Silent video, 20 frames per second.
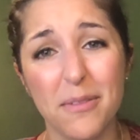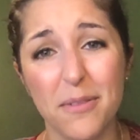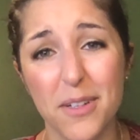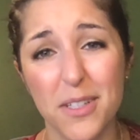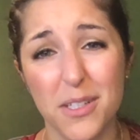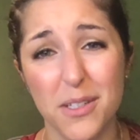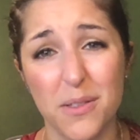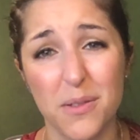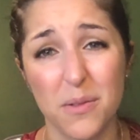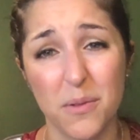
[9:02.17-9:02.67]

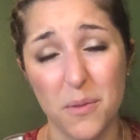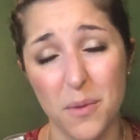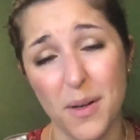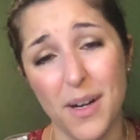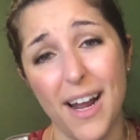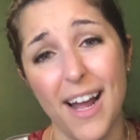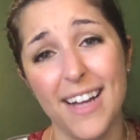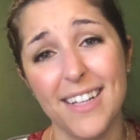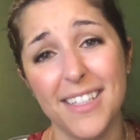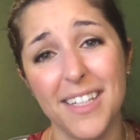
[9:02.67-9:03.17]
which is what
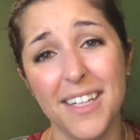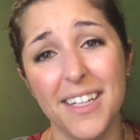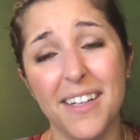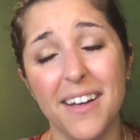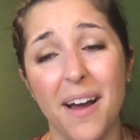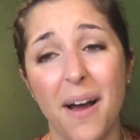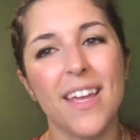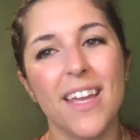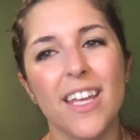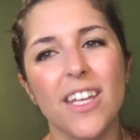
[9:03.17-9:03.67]
I did.
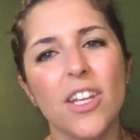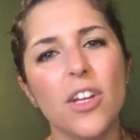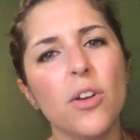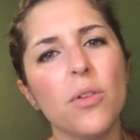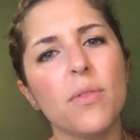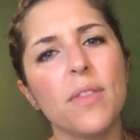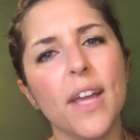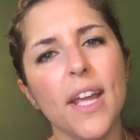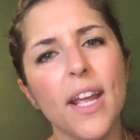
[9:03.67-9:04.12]
They